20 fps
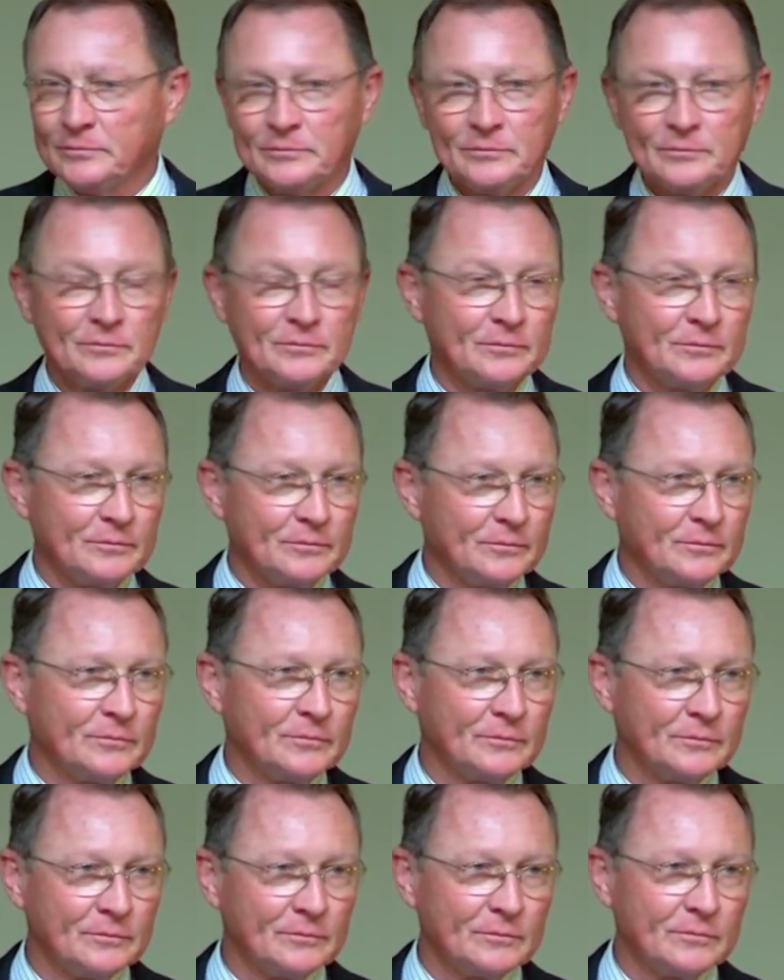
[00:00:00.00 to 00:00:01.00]

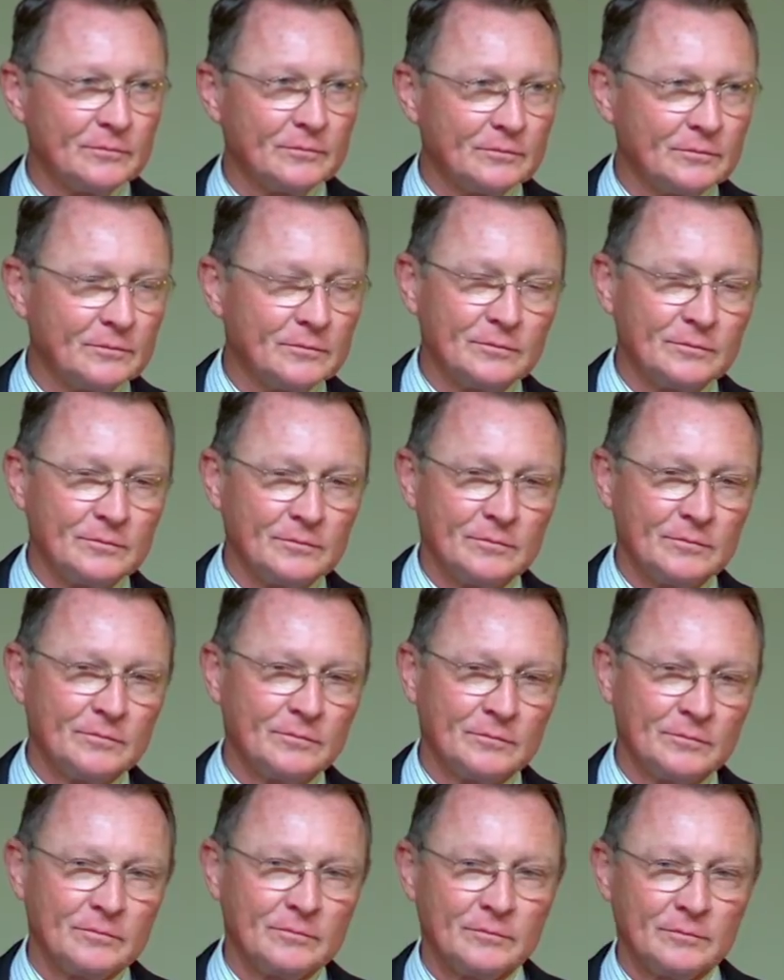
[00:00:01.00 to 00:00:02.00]

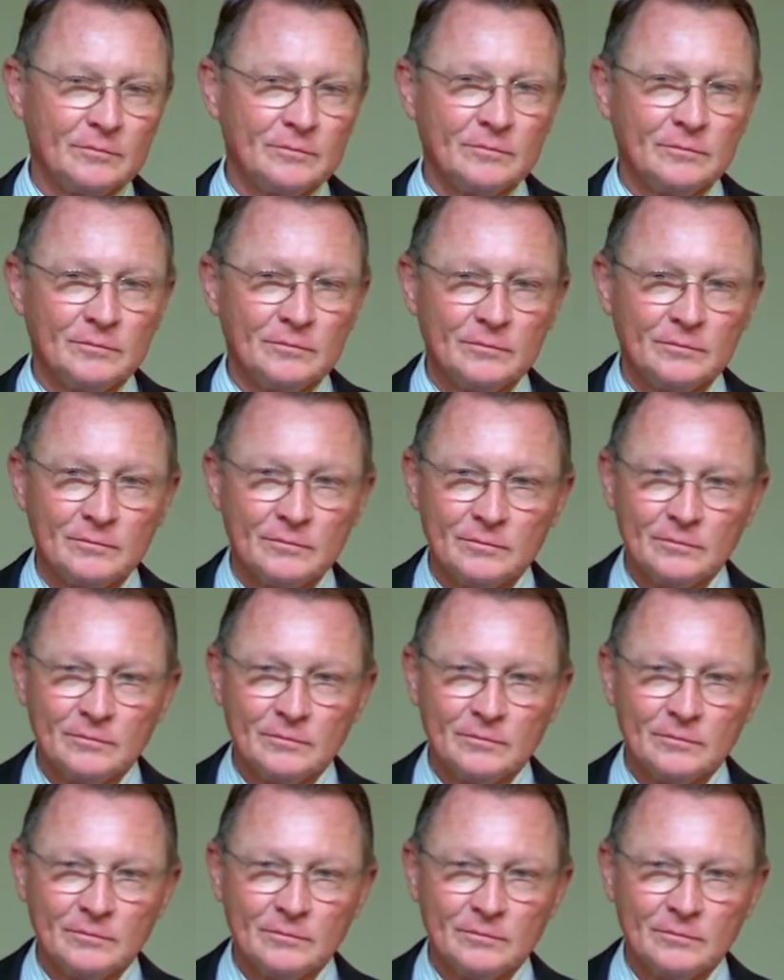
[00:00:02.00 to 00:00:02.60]
(no one is talking)